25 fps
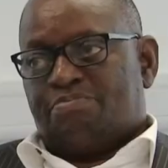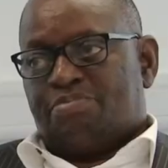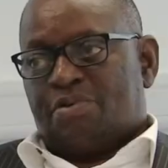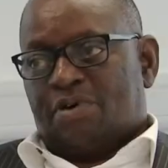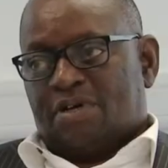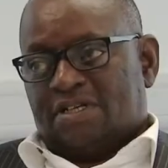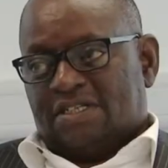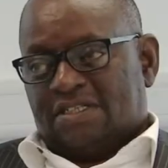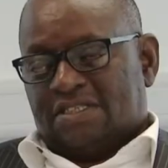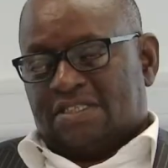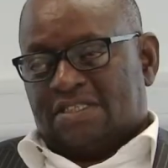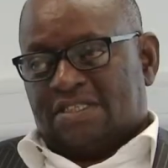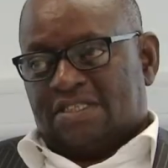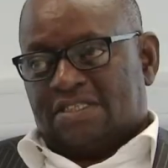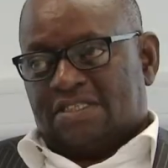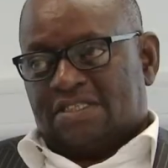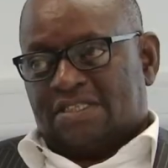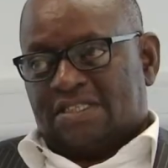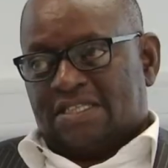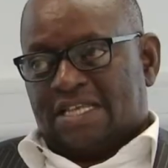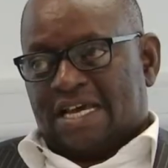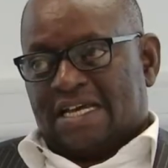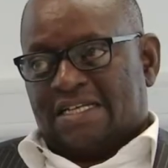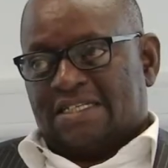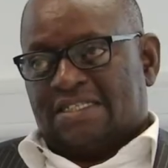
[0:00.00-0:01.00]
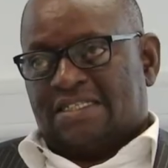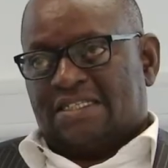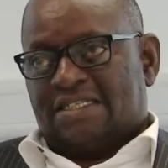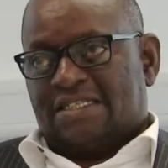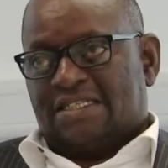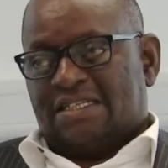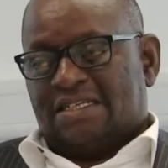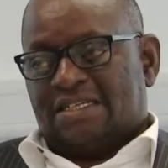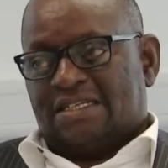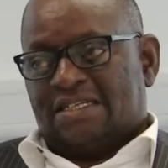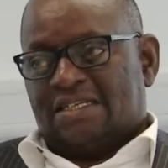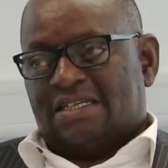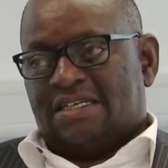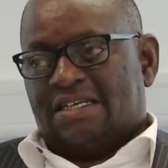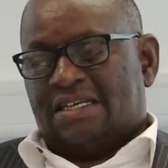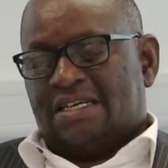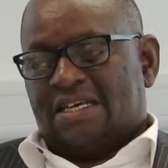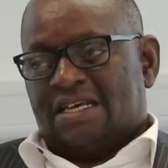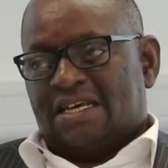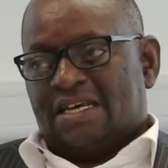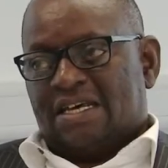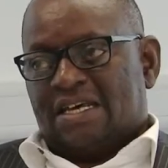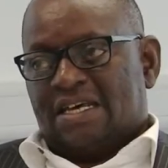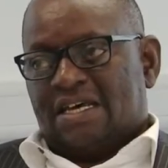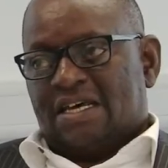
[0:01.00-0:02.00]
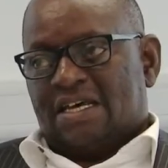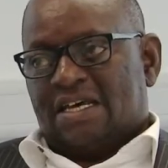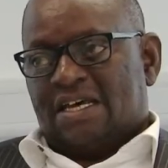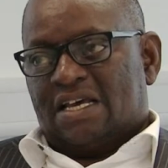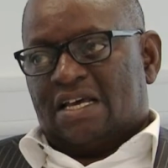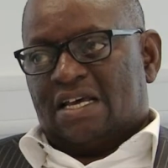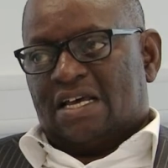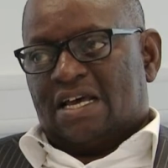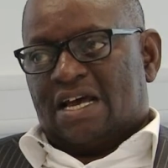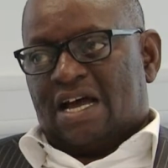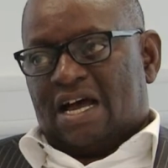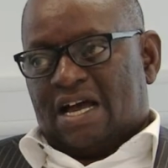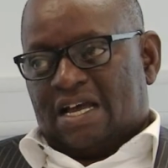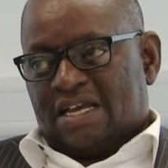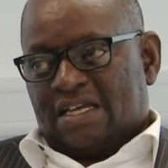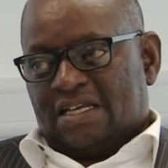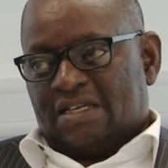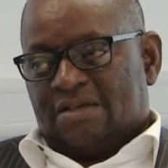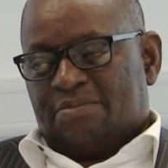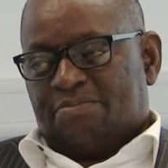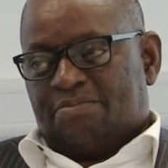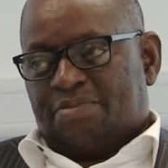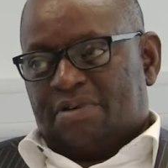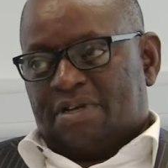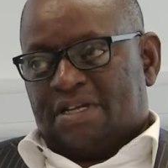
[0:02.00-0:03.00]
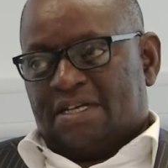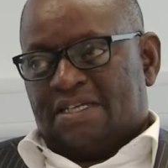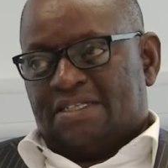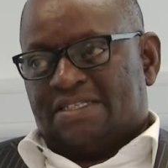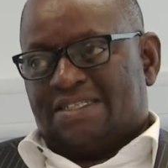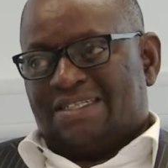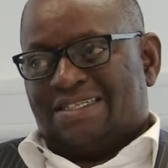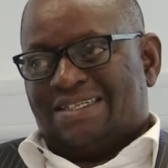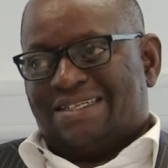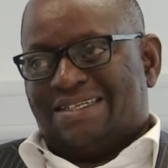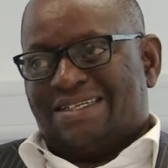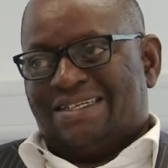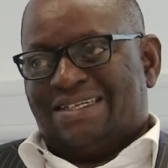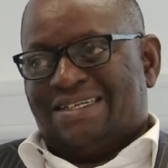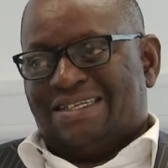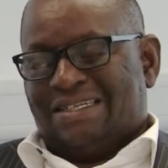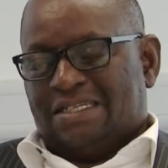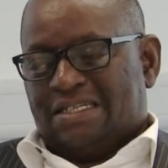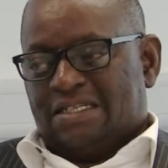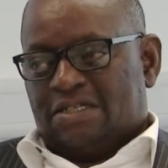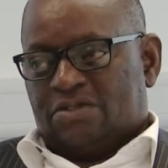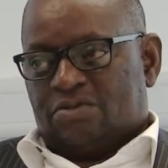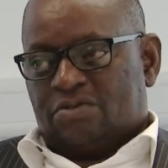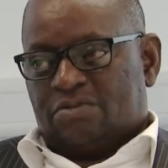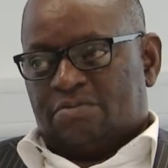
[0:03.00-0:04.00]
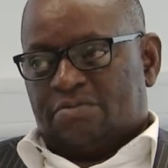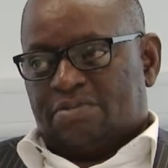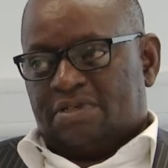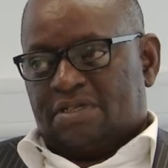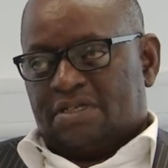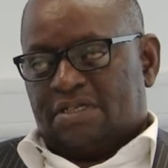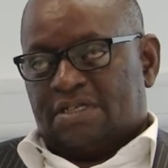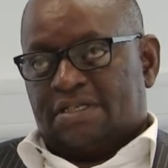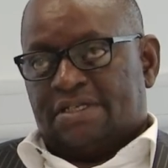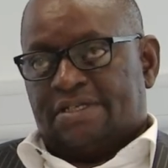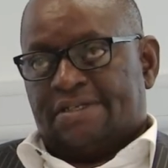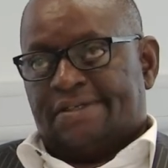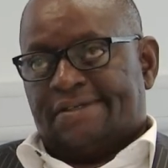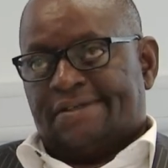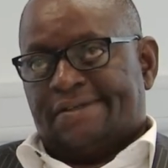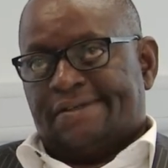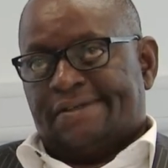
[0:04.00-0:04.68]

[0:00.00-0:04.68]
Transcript: policies that are in place need to be